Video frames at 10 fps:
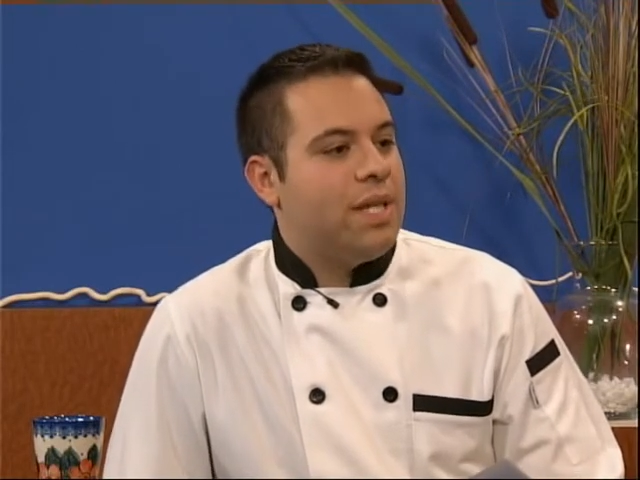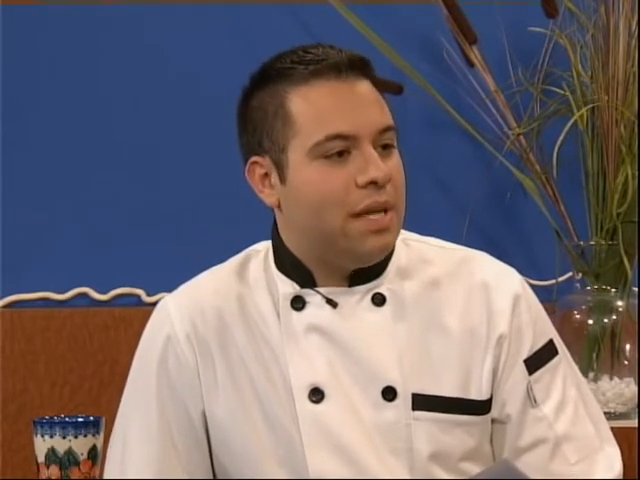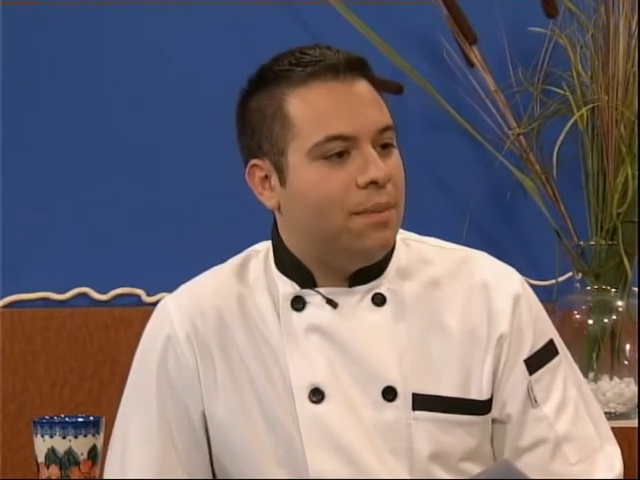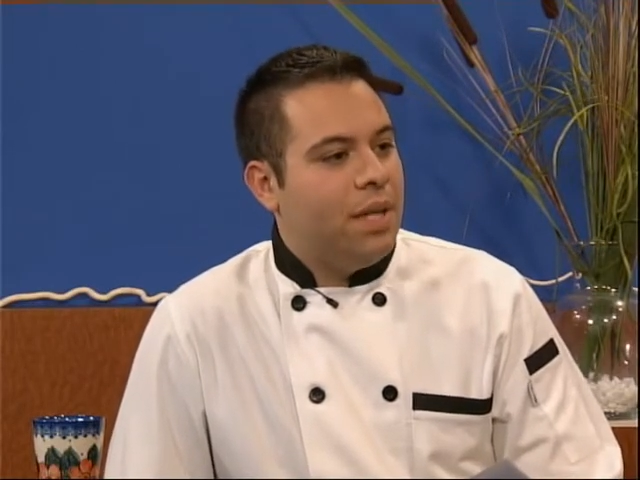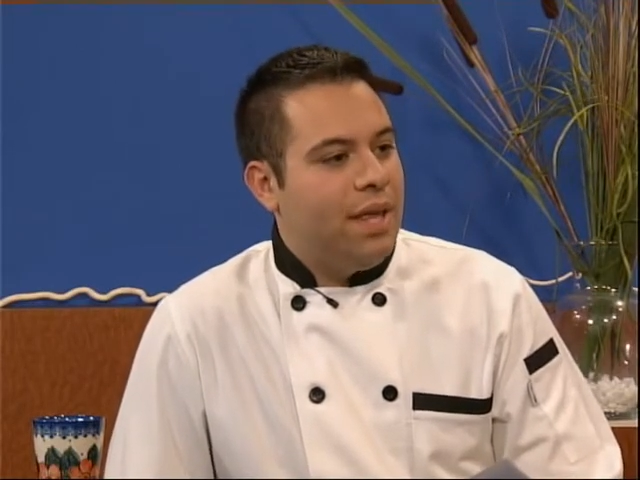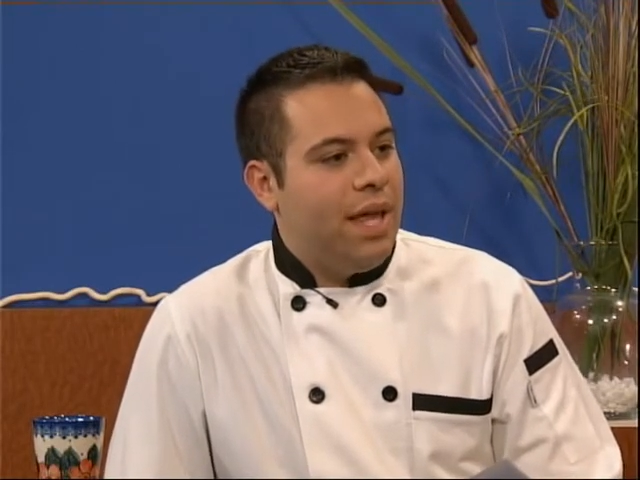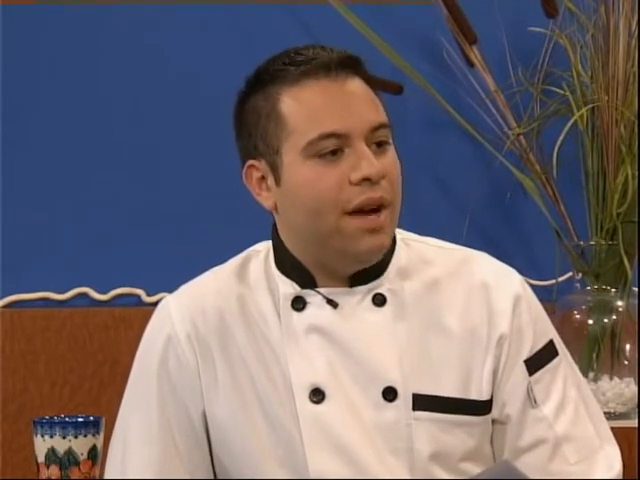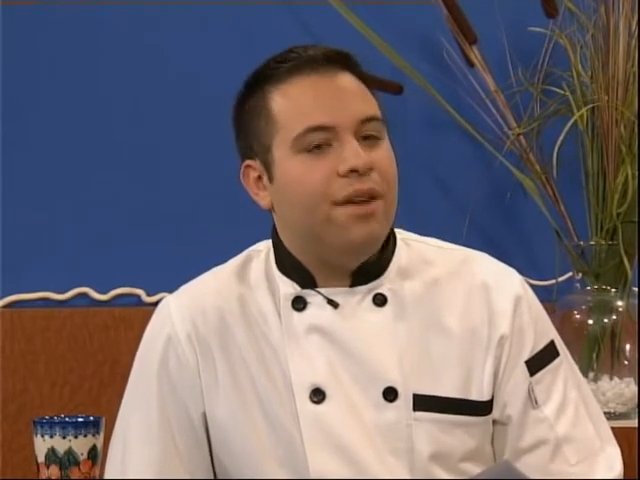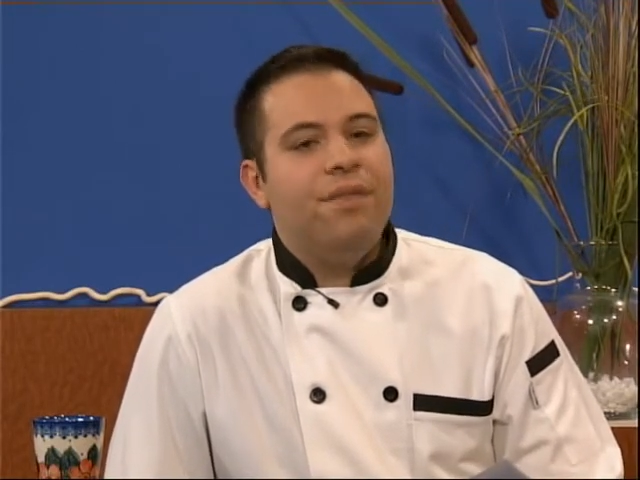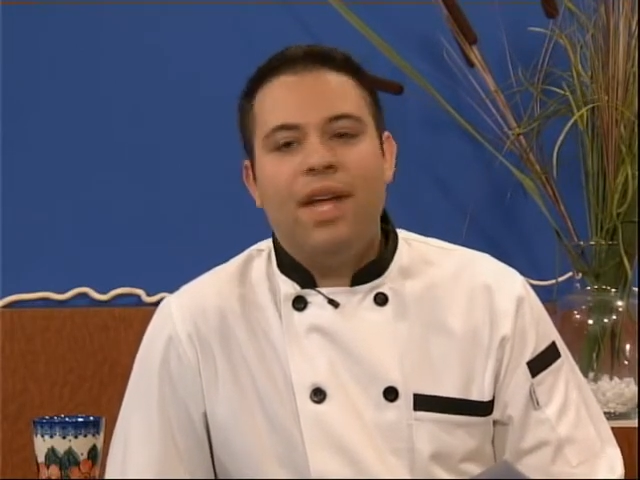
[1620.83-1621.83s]
we assemble it
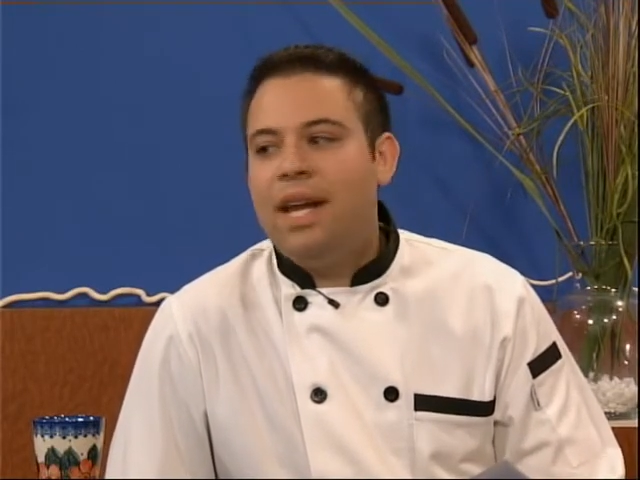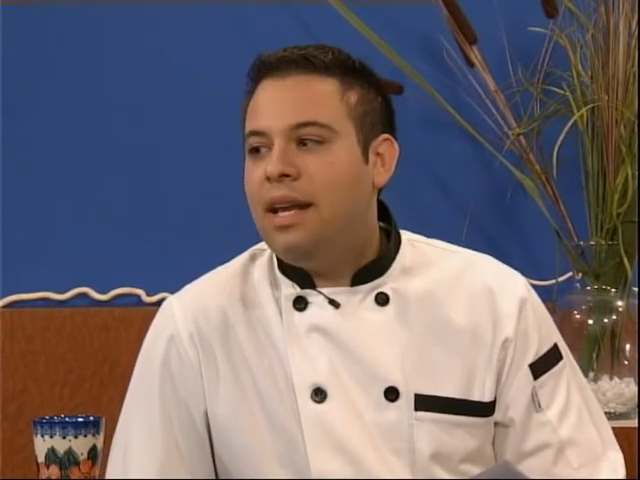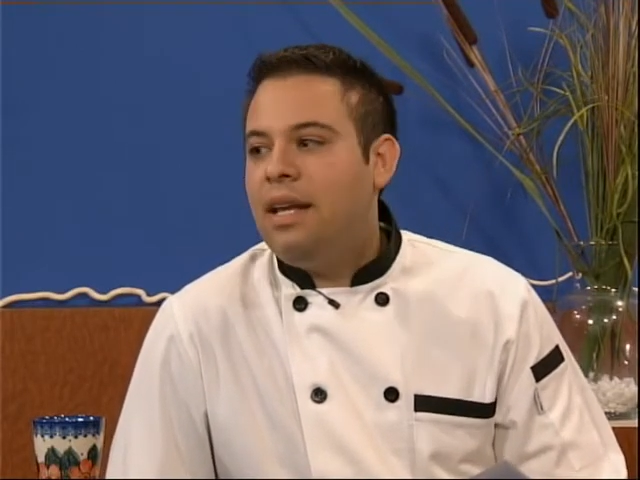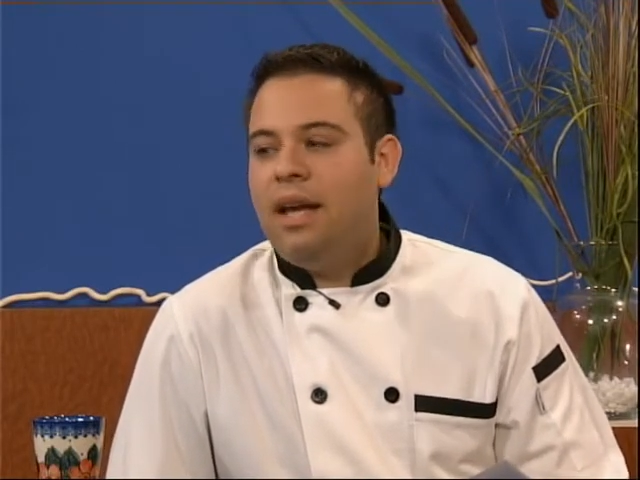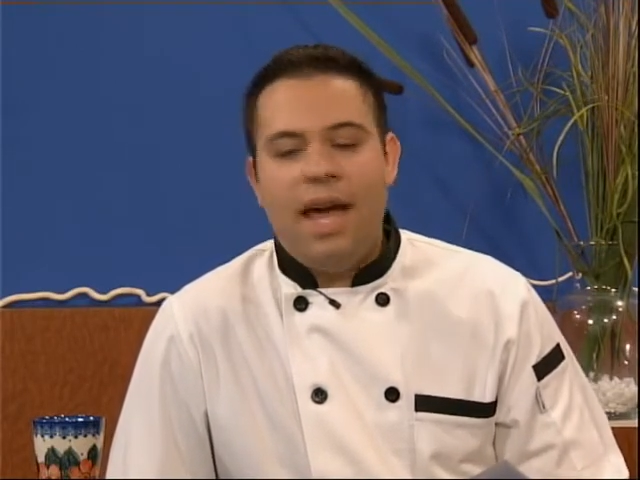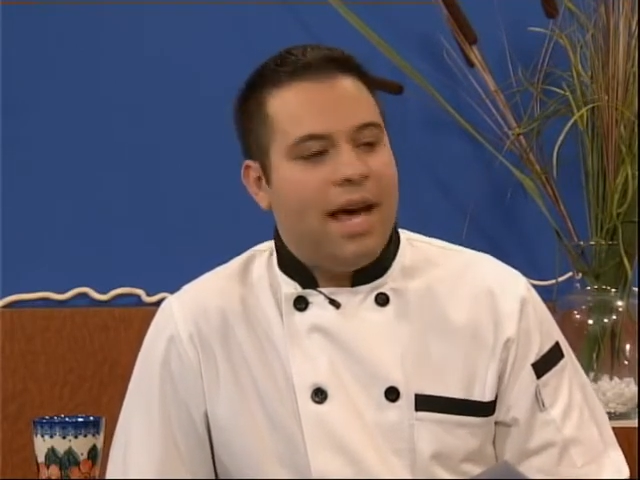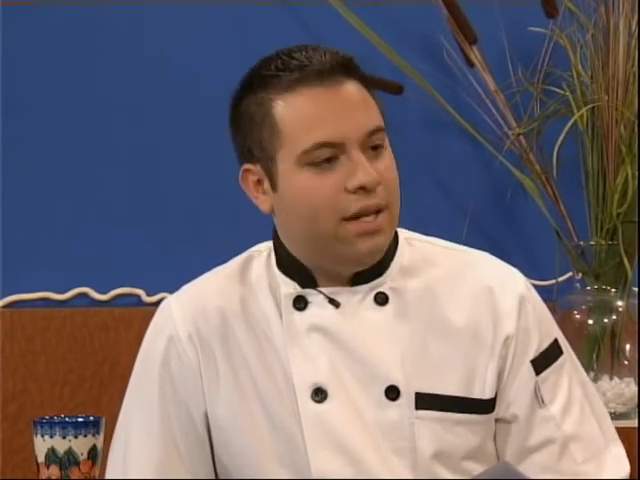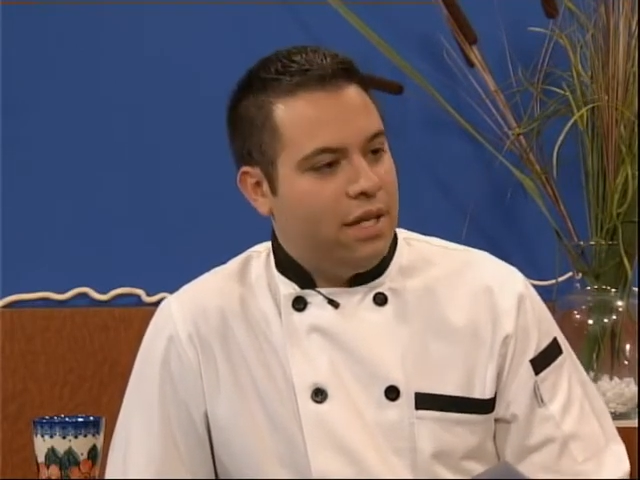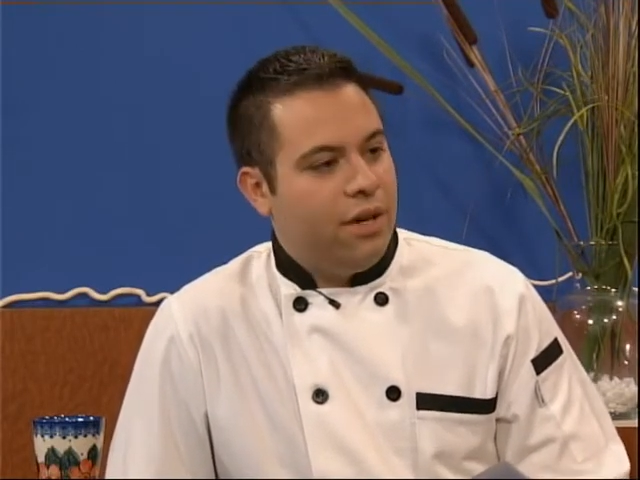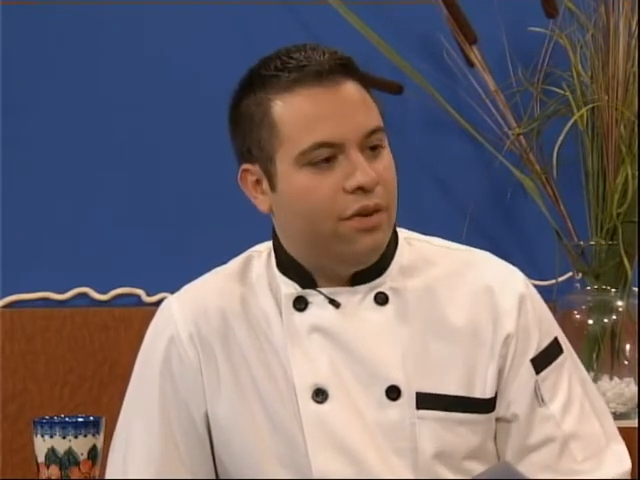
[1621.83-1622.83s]
there. And then any added